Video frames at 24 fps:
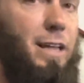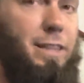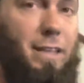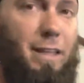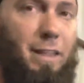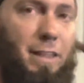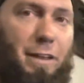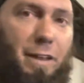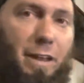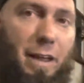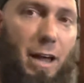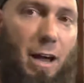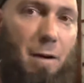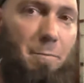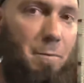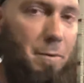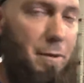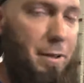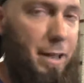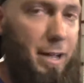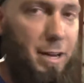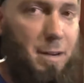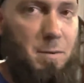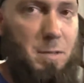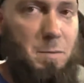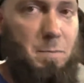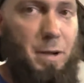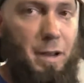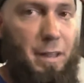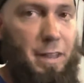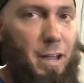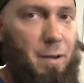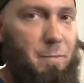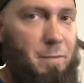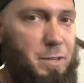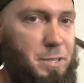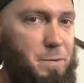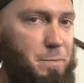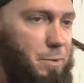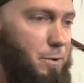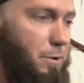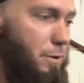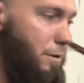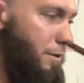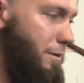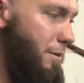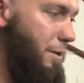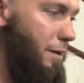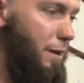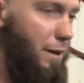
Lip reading: the end of the day, I'm really not going to be spending that much more.